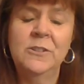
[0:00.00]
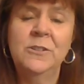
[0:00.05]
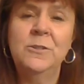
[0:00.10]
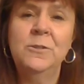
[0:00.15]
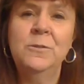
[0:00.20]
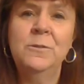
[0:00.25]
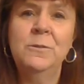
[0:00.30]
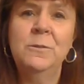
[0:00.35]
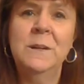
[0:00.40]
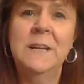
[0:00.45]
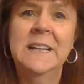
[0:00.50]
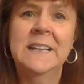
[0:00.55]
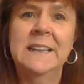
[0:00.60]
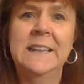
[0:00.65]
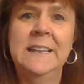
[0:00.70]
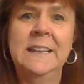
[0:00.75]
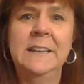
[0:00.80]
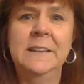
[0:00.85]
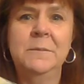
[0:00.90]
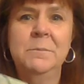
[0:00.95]
to
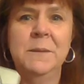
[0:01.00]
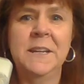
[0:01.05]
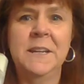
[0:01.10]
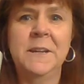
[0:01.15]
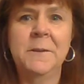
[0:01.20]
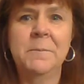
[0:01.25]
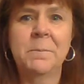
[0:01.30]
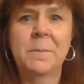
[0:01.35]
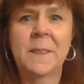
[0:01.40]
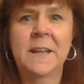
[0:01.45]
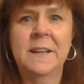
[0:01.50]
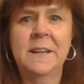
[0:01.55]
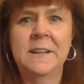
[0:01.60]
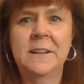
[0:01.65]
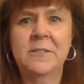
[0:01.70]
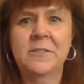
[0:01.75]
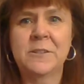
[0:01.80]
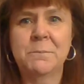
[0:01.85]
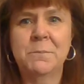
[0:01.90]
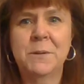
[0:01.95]
lead me. And
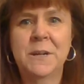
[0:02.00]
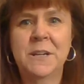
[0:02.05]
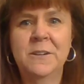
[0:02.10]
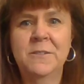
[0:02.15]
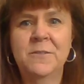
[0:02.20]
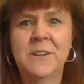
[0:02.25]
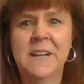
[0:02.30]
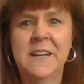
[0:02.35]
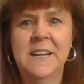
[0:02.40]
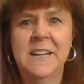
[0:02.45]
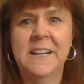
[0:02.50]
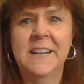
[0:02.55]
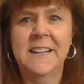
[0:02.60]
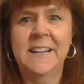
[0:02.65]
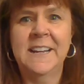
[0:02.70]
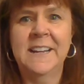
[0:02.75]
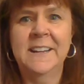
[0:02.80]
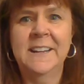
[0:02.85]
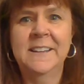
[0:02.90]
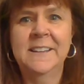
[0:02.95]
there's a
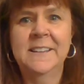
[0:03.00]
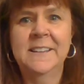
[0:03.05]
butterfly